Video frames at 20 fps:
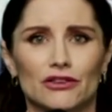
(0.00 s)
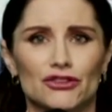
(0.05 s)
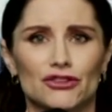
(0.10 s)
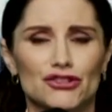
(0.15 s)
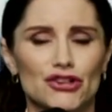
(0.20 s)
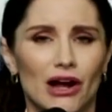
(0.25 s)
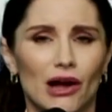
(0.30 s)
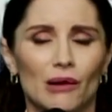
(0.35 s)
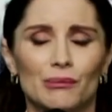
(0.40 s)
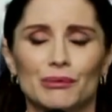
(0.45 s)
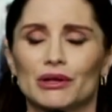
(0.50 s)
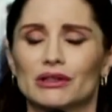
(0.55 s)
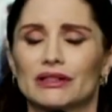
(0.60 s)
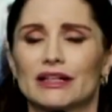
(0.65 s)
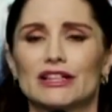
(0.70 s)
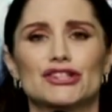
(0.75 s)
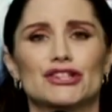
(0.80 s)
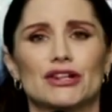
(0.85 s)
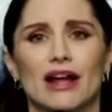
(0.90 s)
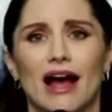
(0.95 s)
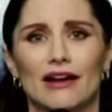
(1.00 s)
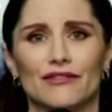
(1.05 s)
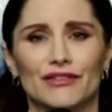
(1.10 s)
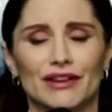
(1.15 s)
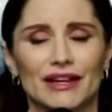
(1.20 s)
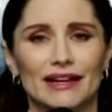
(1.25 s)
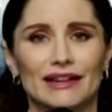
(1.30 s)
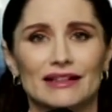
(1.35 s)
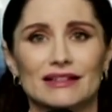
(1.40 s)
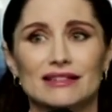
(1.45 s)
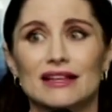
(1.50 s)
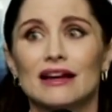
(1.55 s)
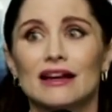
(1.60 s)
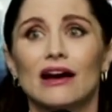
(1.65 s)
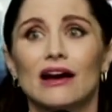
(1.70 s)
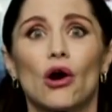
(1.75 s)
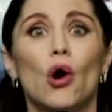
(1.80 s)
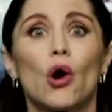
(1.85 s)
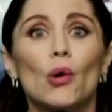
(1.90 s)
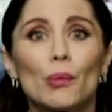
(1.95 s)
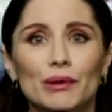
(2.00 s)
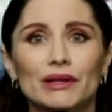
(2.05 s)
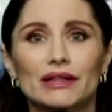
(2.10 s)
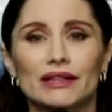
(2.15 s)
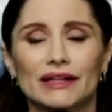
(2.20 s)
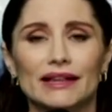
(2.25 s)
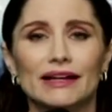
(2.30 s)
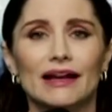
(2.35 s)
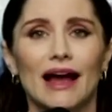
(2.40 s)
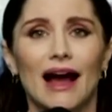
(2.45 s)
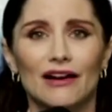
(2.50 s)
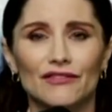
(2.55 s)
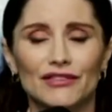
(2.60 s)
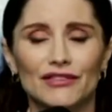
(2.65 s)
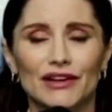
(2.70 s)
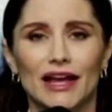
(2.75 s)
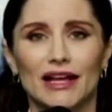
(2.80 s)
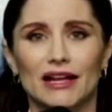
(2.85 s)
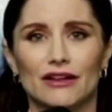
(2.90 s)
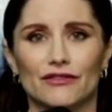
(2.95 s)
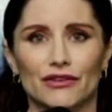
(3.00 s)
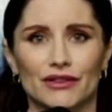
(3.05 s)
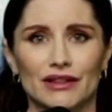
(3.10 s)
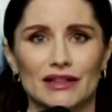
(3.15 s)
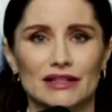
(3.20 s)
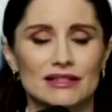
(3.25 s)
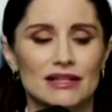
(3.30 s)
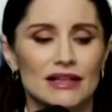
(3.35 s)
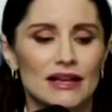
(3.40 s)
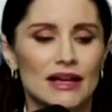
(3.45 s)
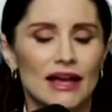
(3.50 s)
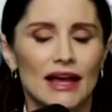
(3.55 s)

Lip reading: child mutilation advocates openly advocating for this